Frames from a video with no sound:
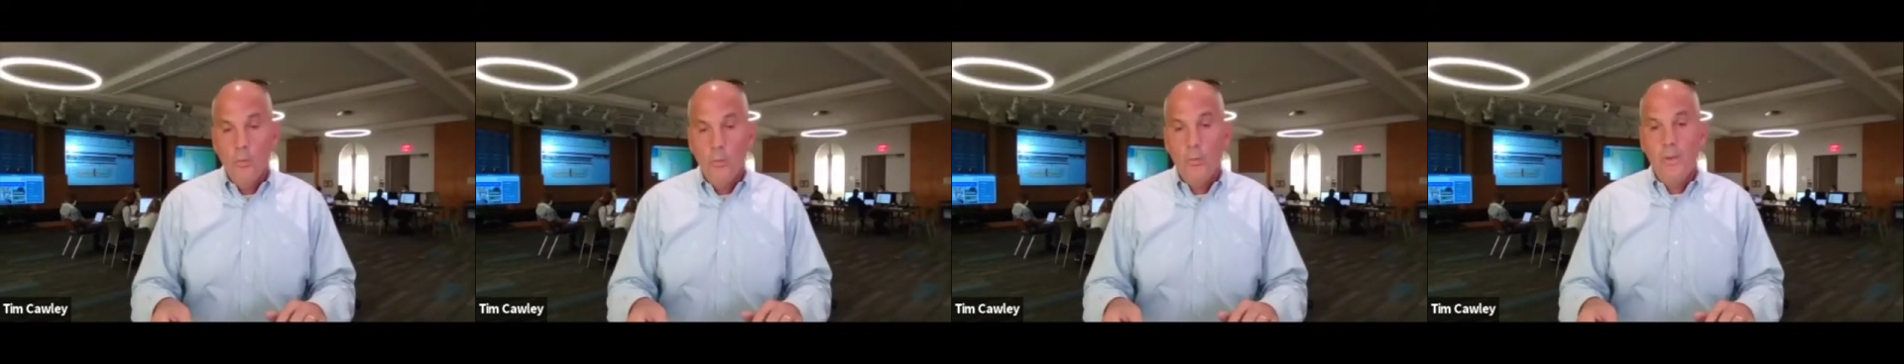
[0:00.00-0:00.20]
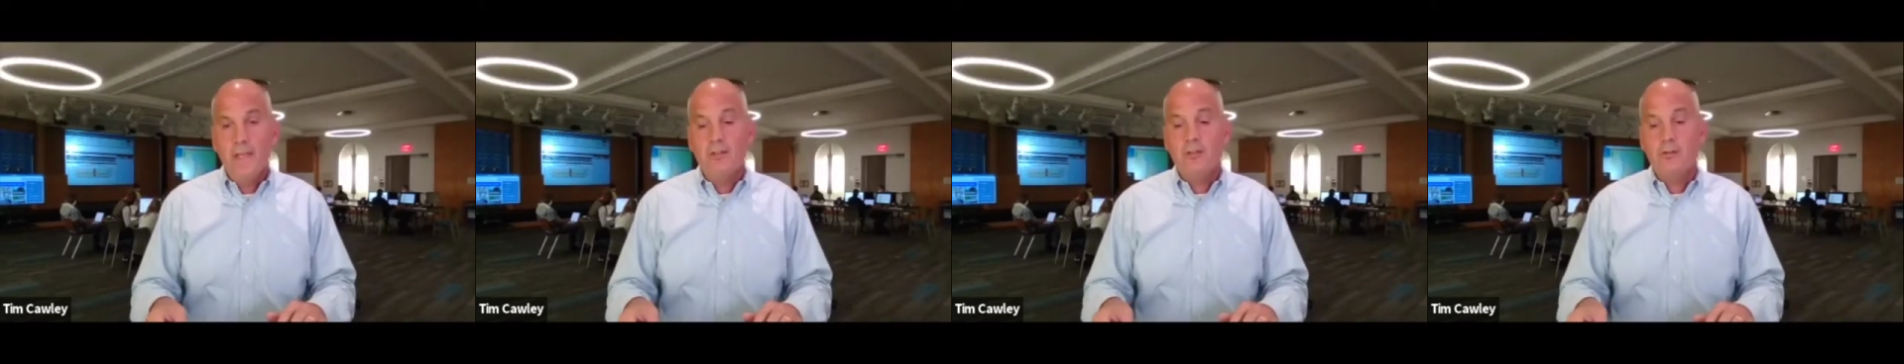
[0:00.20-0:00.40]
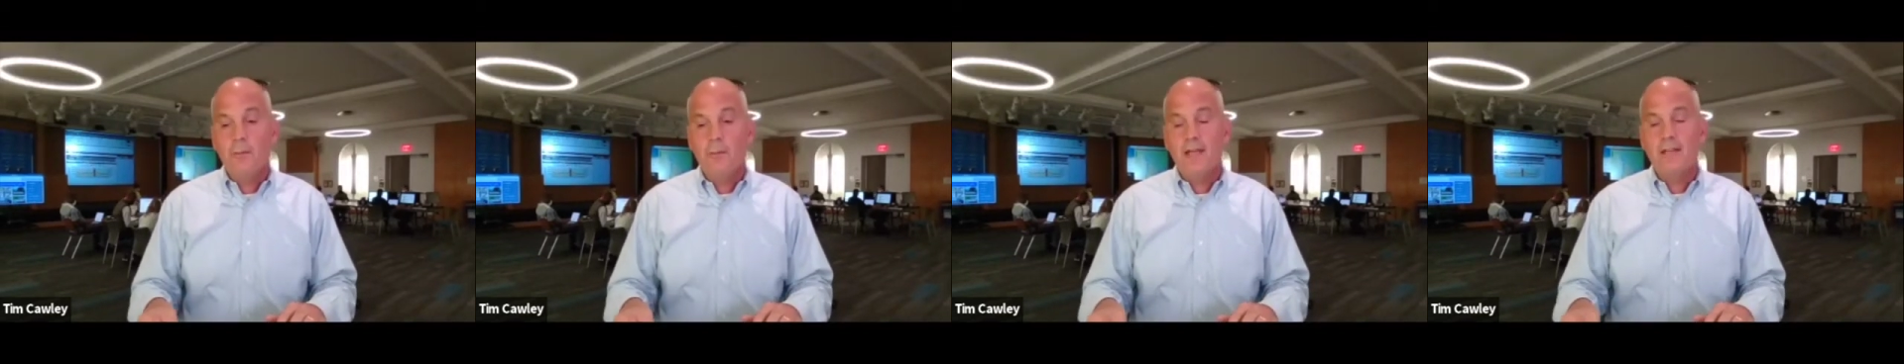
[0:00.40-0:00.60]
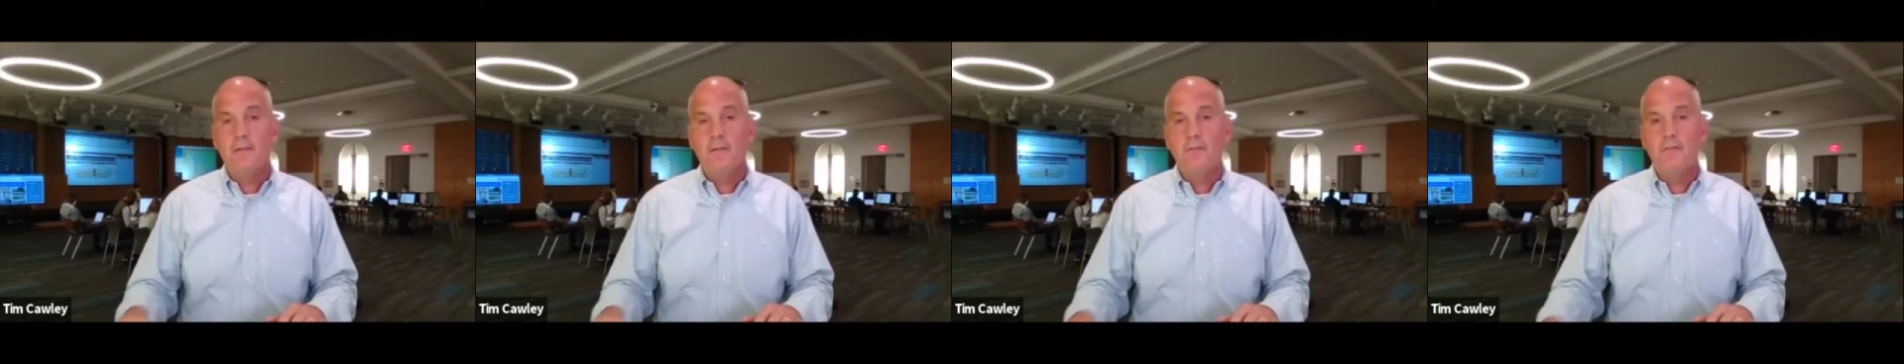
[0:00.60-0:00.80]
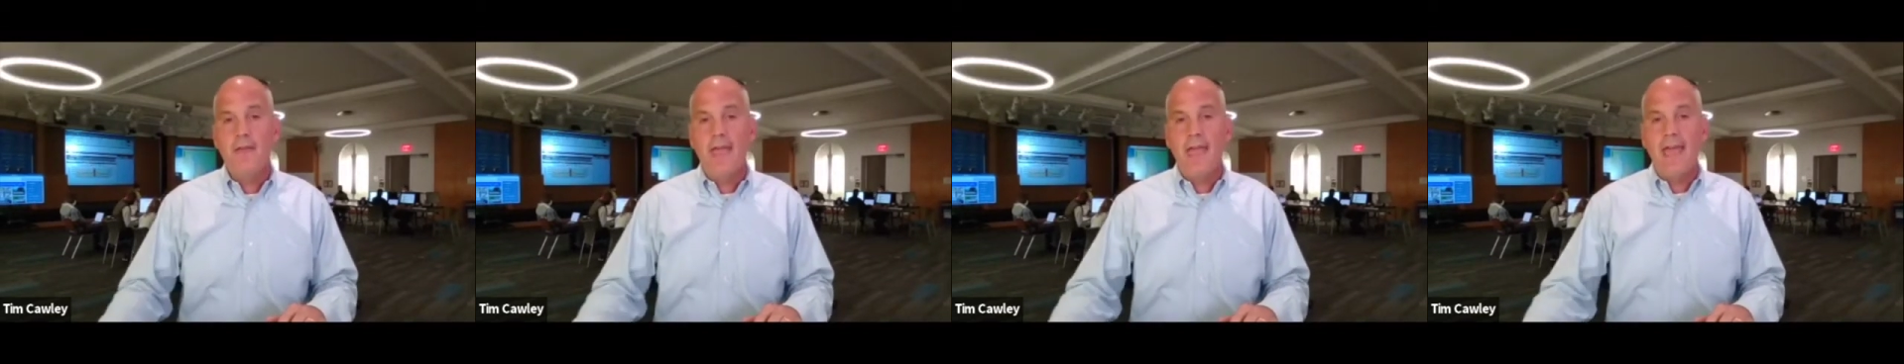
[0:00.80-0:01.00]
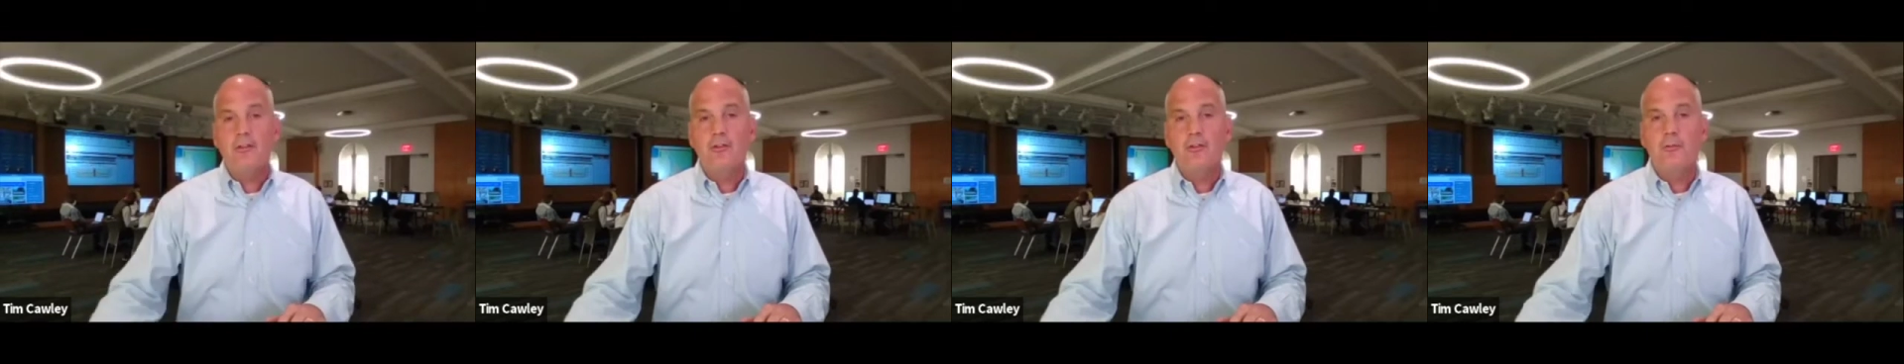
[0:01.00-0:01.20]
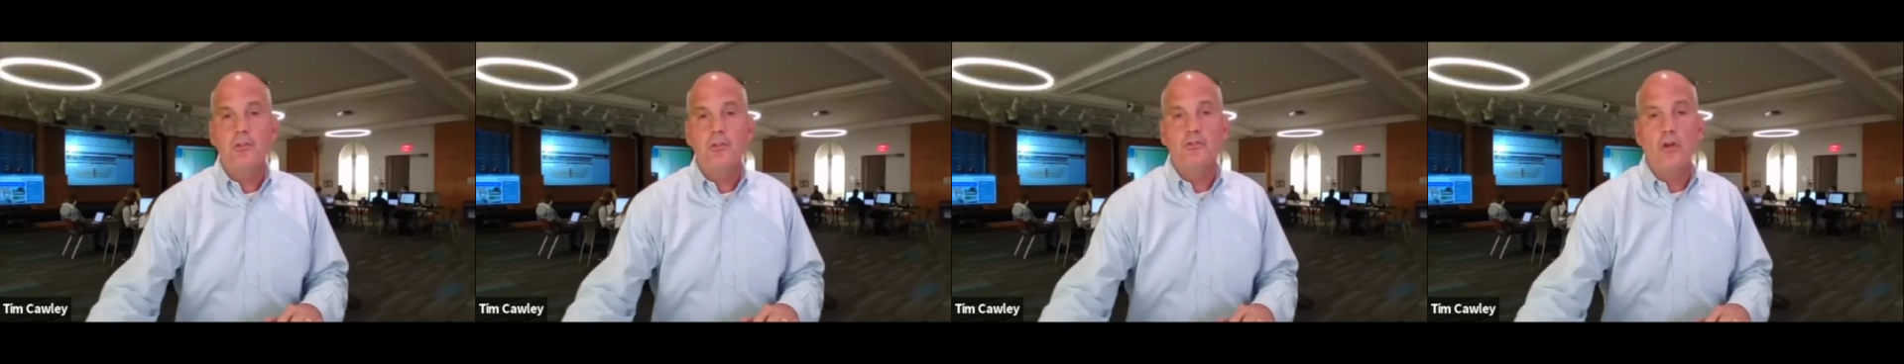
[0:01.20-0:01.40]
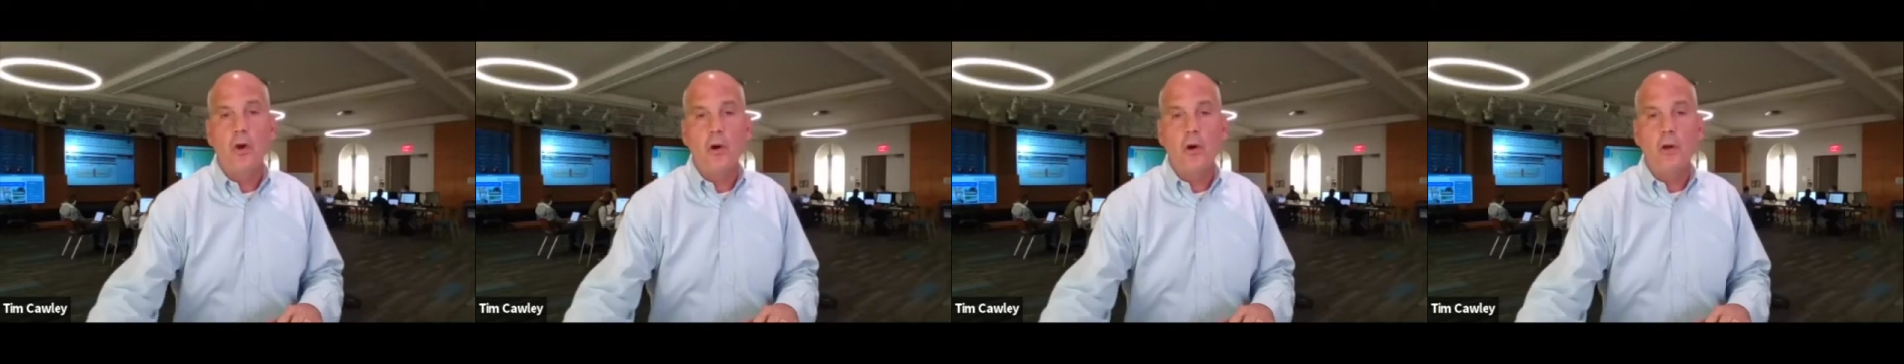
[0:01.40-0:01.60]
We expect the vast
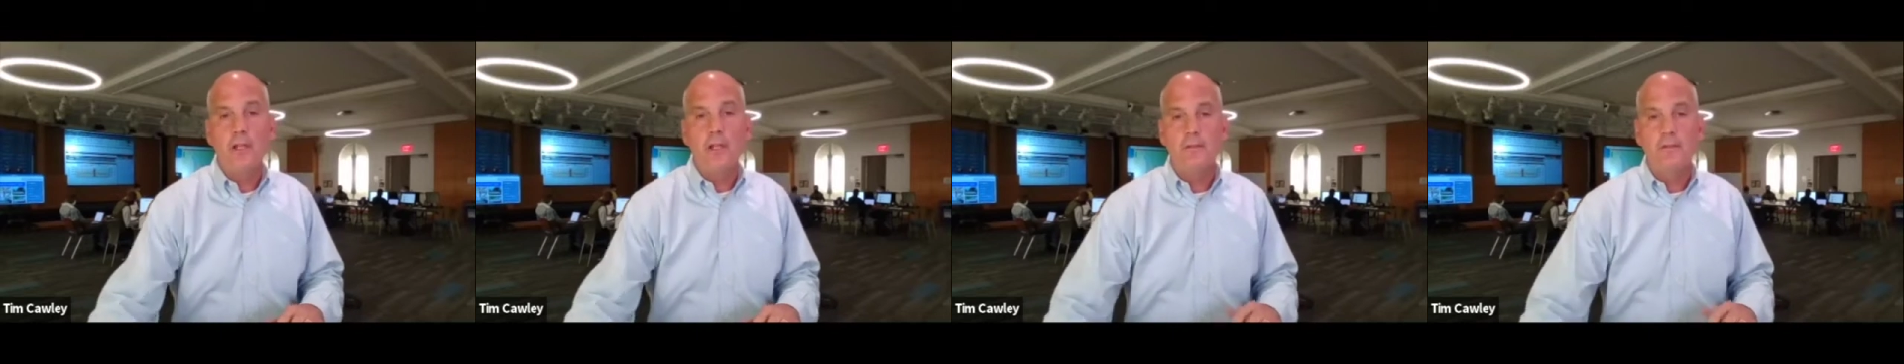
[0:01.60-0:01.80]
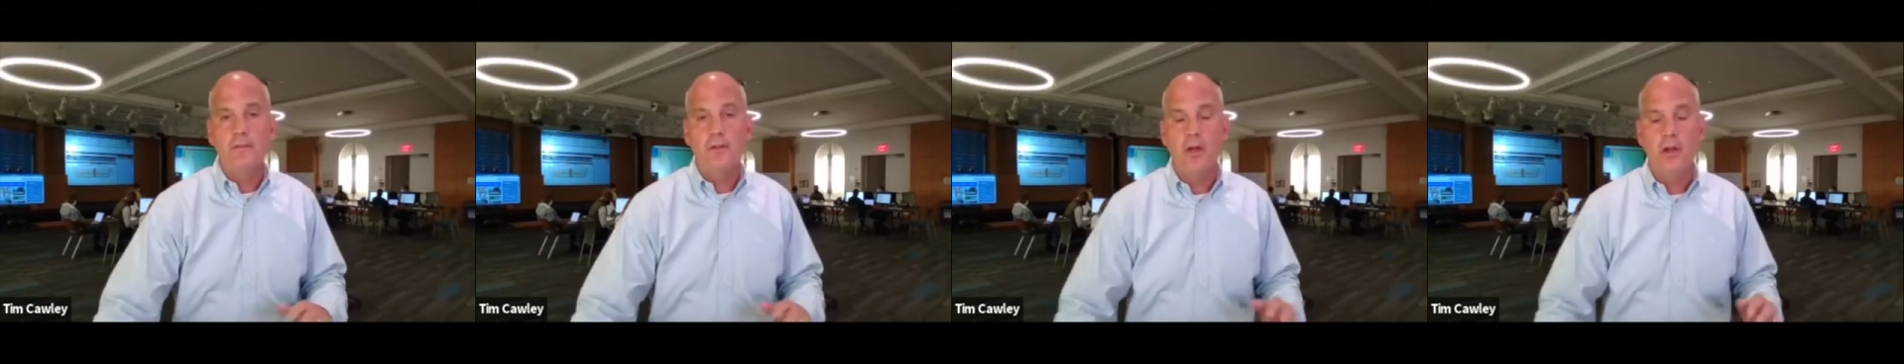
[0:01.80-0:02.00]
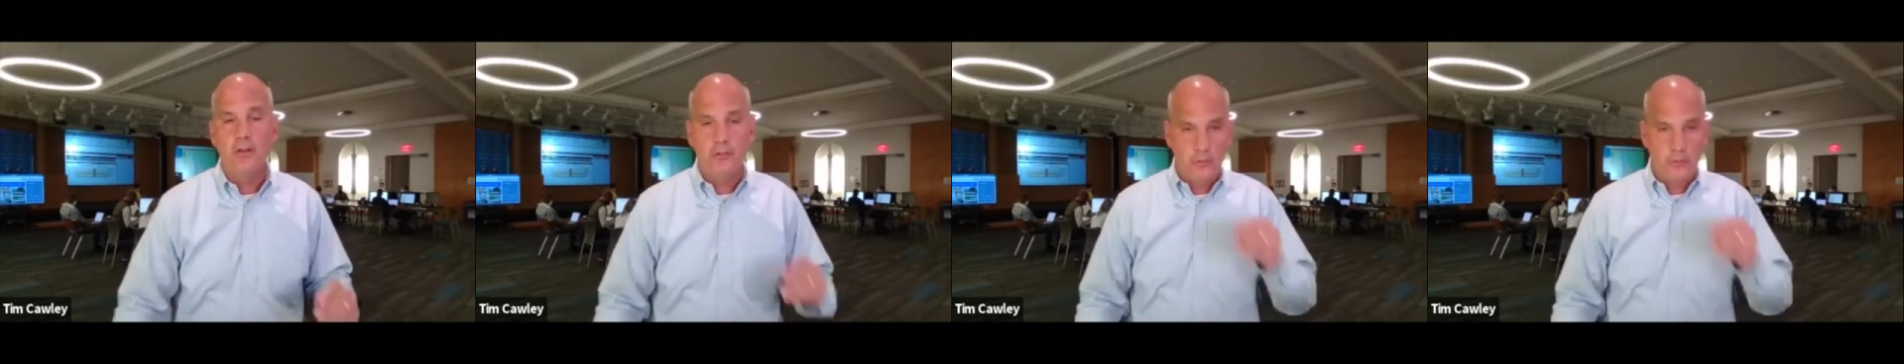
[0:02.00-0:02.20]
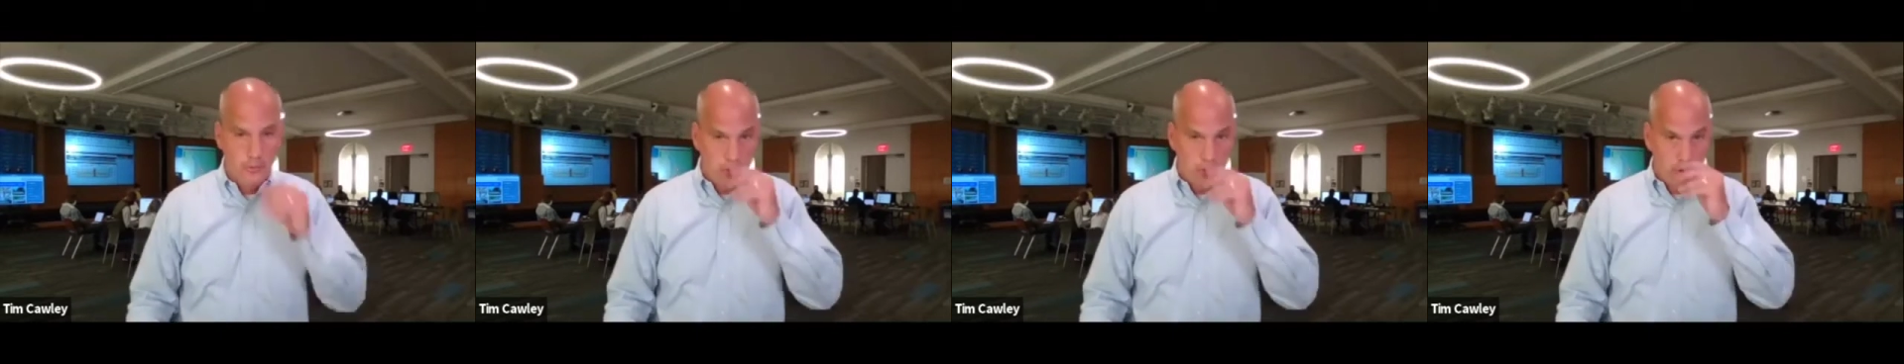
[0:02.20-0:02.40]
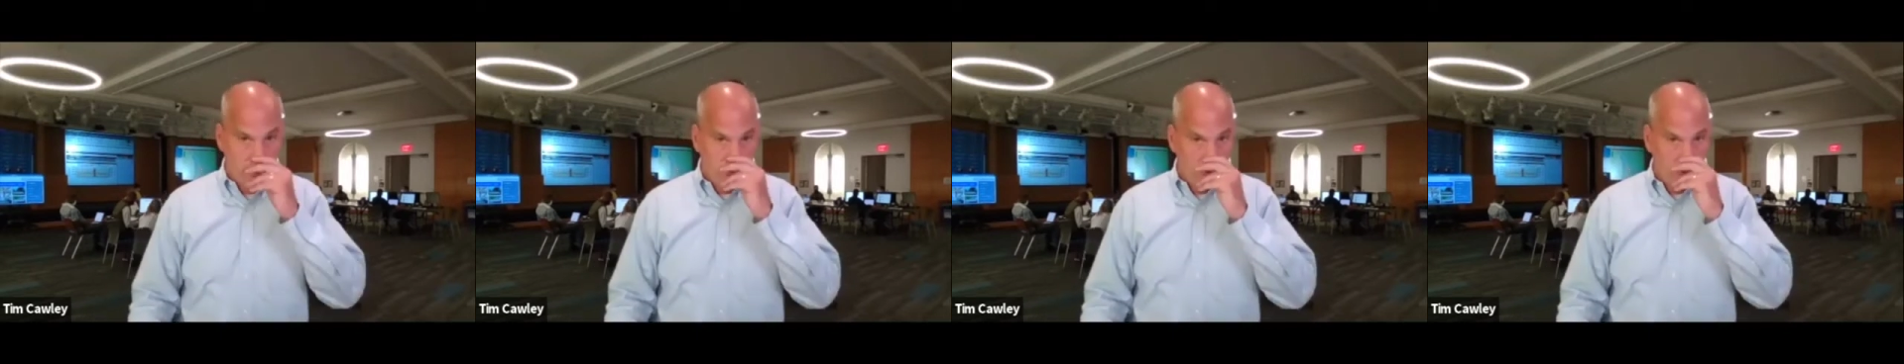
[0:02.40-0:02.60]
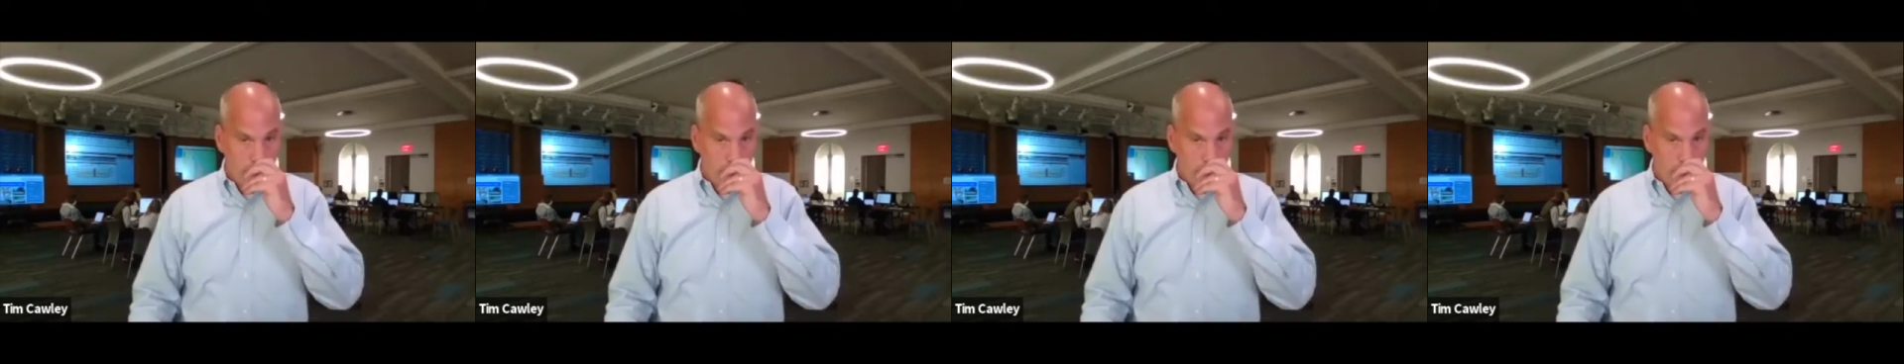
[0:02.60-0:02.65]
majority of customers